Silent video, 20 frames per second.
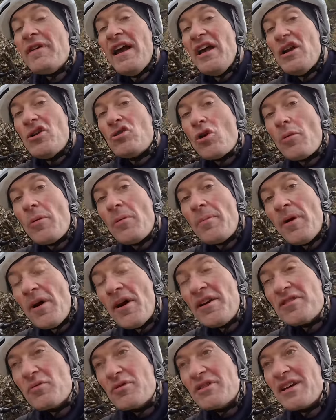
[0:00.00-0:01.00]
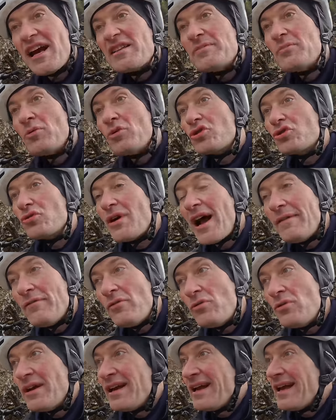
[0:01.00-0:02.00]
a dropper post which has more
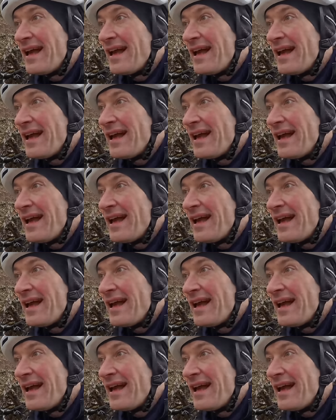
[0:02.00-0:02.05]
travel,